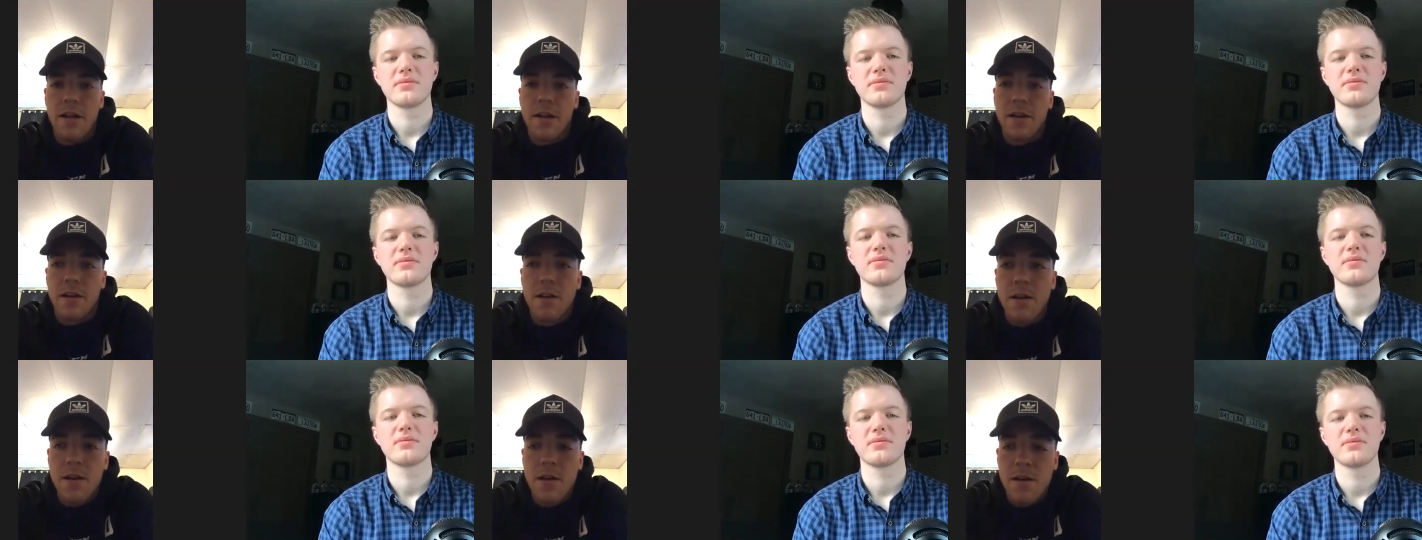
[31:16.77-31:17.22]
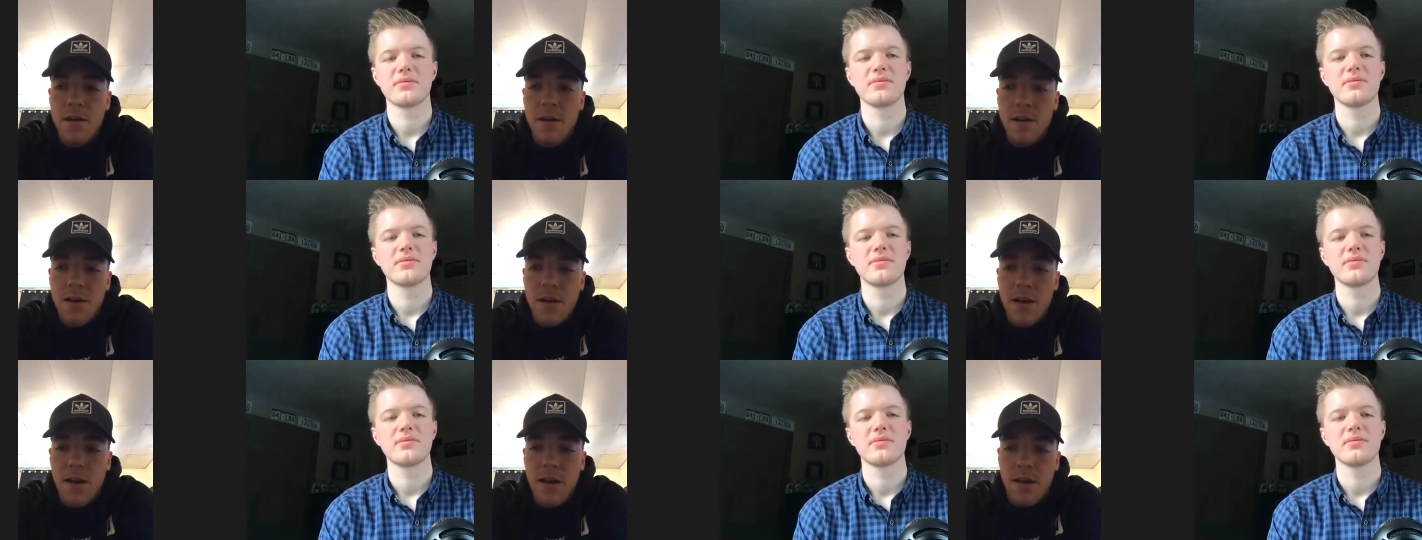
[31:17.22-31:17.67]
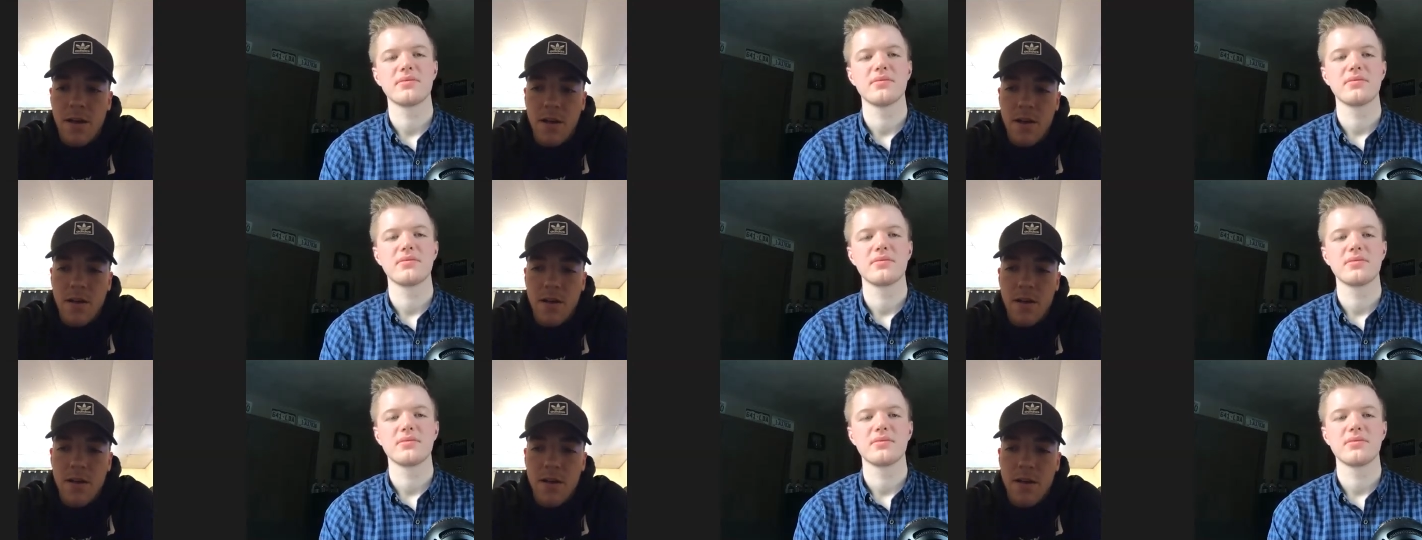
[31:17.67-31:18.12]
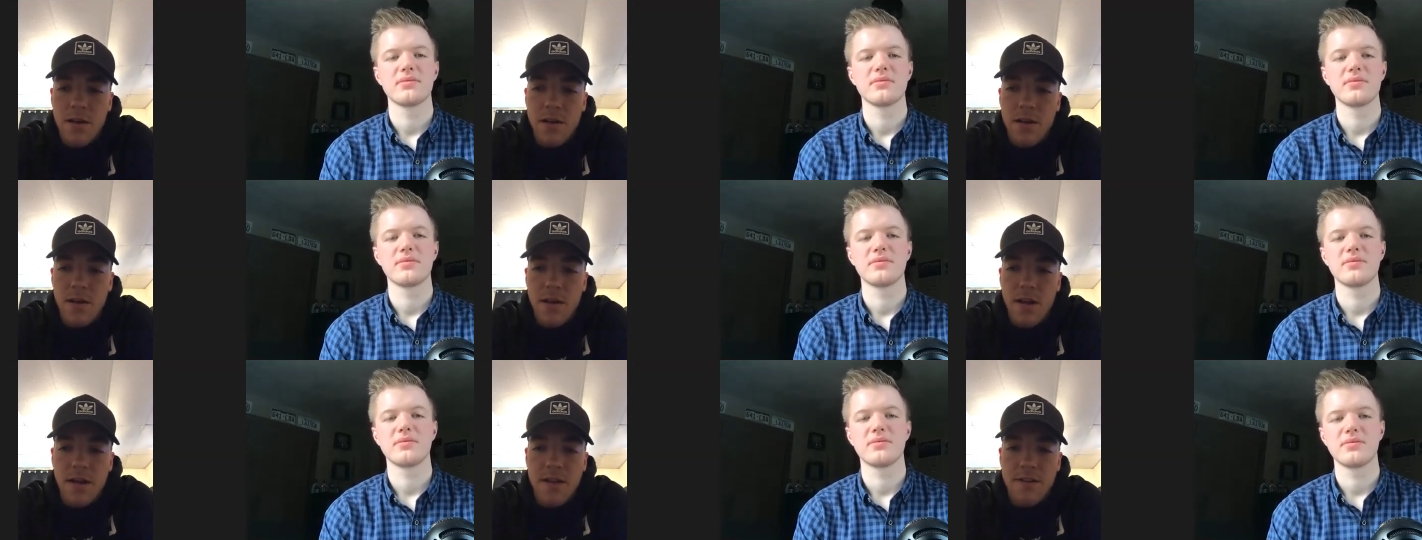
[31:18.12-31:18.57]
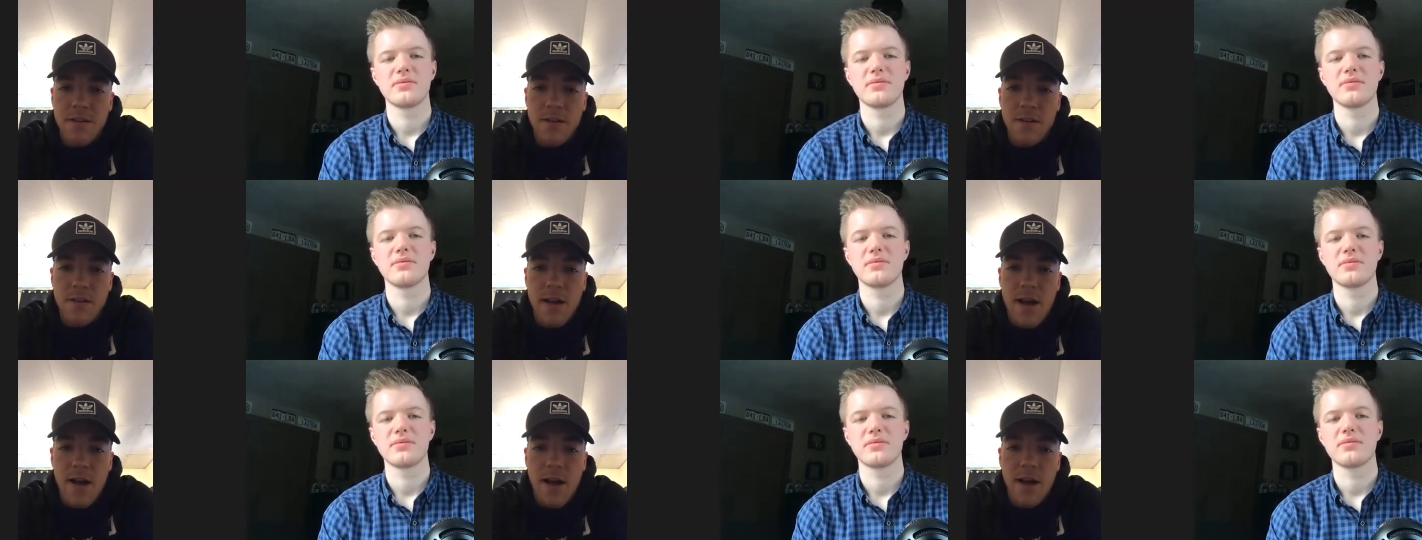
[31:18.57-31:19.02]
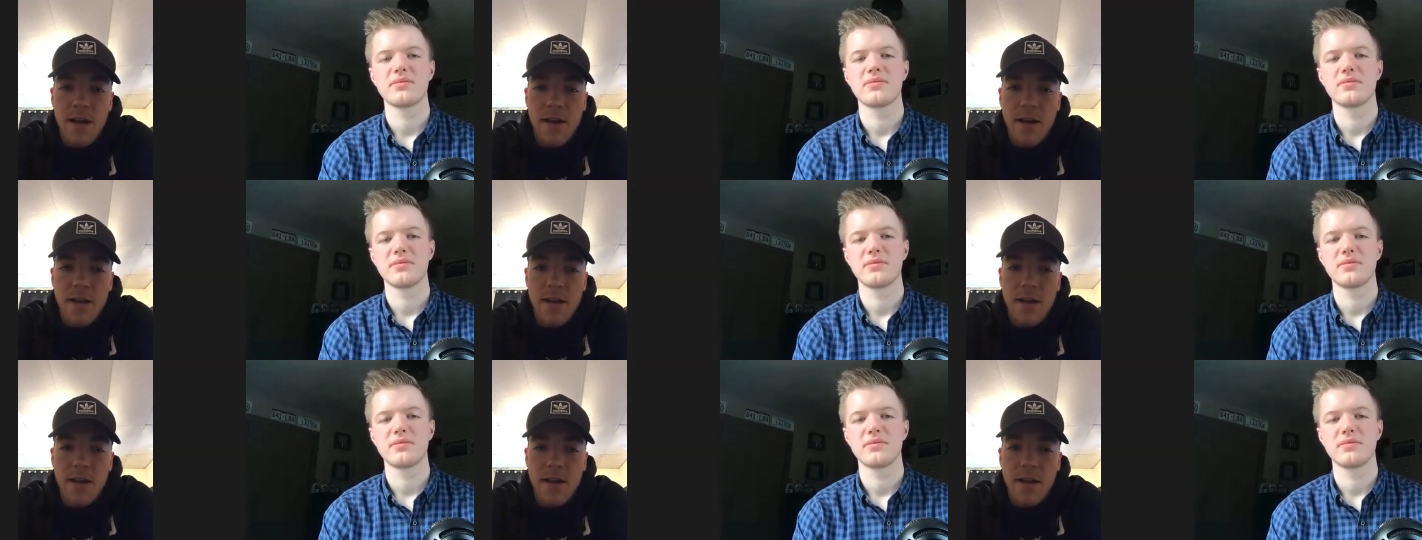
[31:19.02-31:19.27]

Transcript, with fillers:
Speaker 1: and and and it's a lot.